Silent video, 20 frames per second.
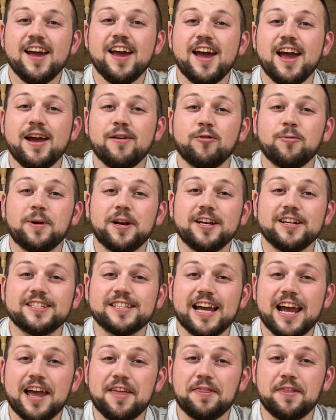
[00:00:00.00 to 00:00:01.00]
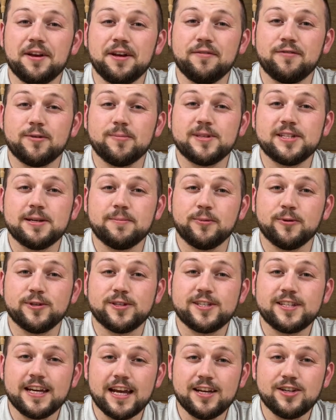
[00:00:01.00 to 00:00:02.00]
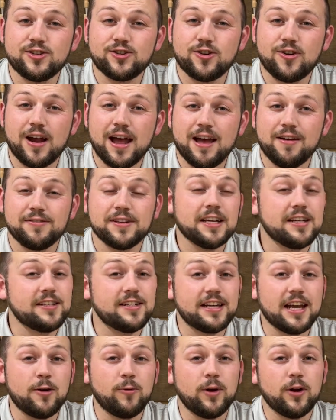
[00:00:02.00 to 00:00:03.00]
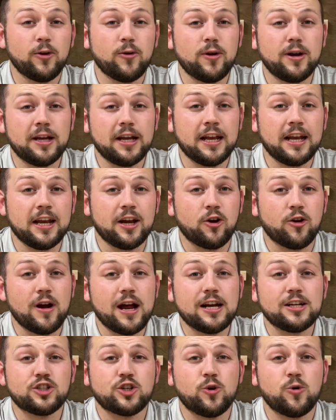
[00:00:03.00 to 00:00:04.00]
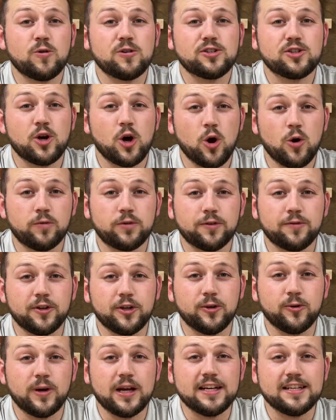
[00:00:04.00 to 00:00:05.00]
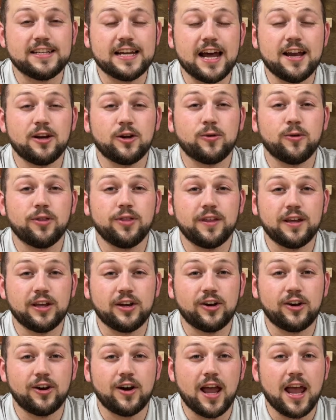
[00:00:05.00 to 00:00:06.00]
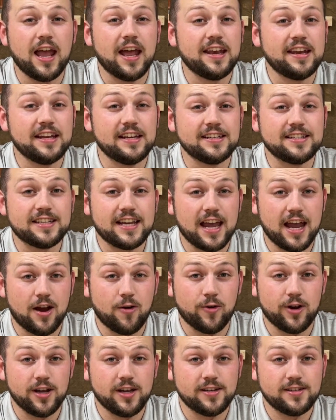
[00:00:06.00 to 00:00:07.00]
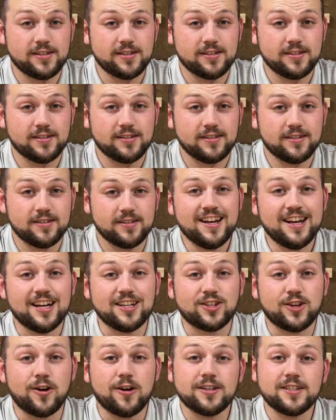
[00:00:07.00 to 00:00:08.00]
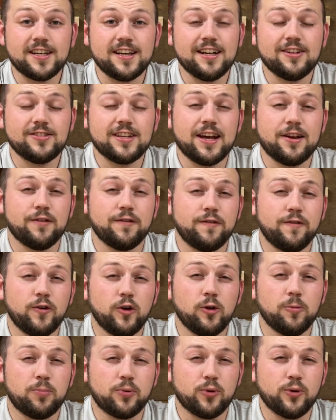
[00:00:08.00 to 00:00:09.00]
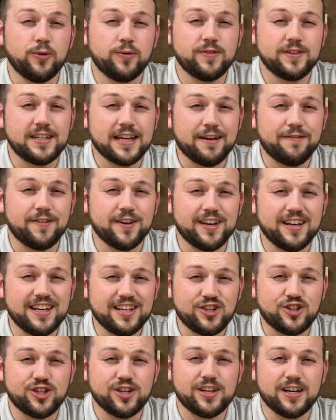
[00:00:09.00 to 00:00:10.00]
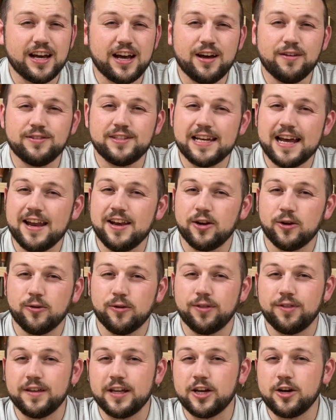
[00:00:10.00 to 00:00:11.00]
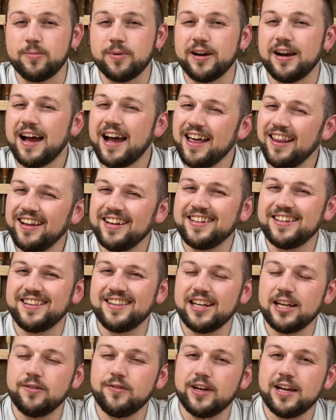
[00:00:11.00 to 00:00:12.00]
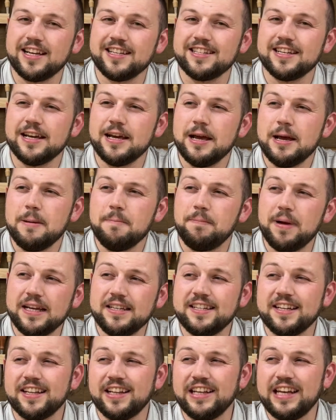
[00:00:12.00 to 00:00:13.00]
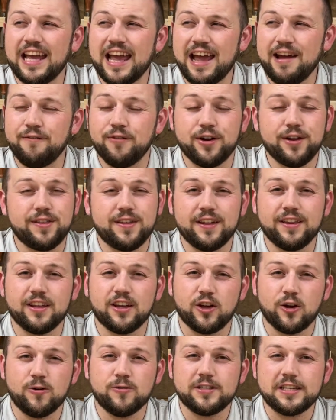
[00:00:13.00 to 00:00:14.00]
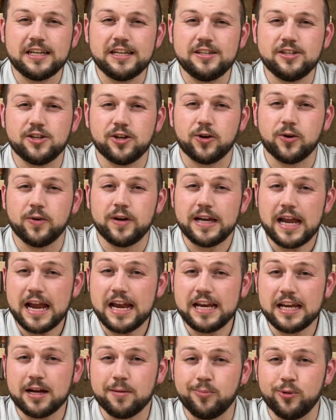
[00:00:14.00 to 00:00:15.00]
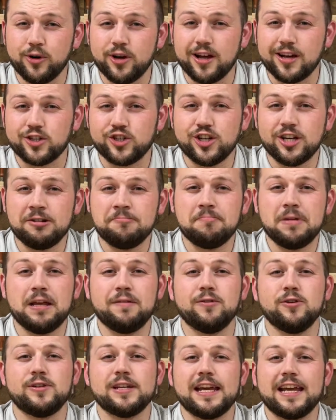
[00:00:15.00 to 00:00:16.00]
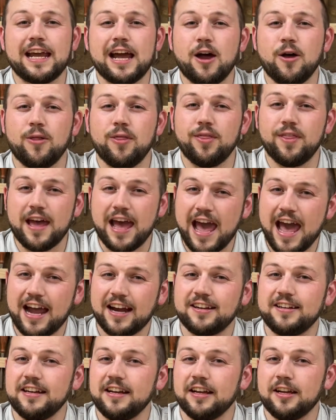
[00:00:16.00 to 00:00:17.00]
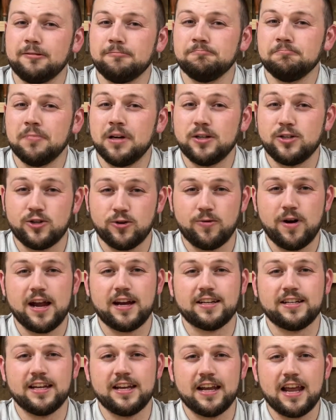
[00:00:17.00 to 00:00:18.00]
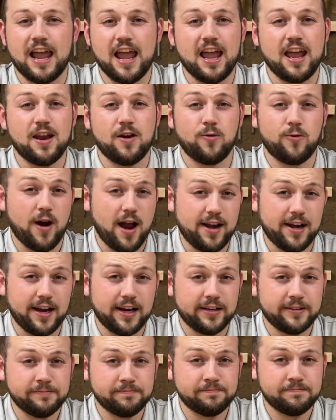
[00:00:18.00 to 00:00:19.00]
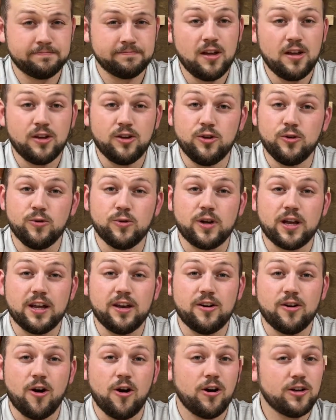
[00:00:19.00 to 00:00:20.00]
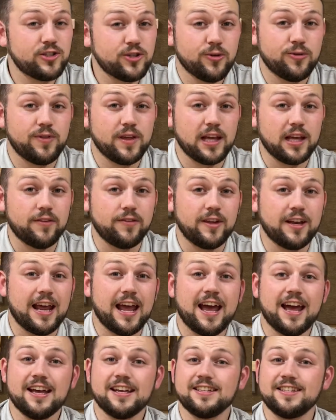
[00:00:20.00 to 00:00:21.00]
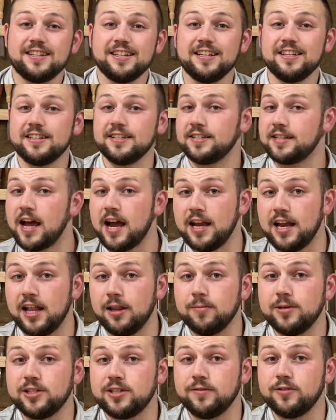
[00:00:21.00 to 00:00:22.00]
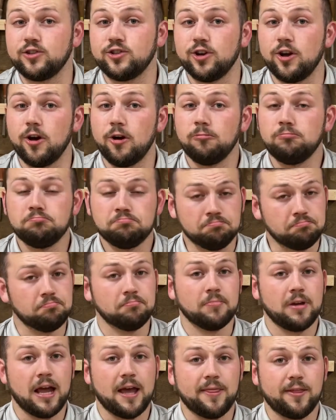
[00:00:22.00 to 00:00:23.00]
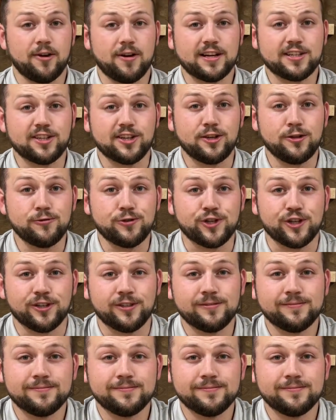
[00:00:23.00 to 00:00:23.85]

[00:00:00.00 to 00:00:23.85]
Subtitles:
Hey everybody, it's Anthony from Simple Stagecraft, and today we are going to get a crash course overview in technical theater and its areas. It's hard to nail down a foolproof definition of technical theater, but I like to think of it as basically everything that goes into creating a production if you take out the acting, directing, and writing. You can also think of it as the design elements of a show and their execution.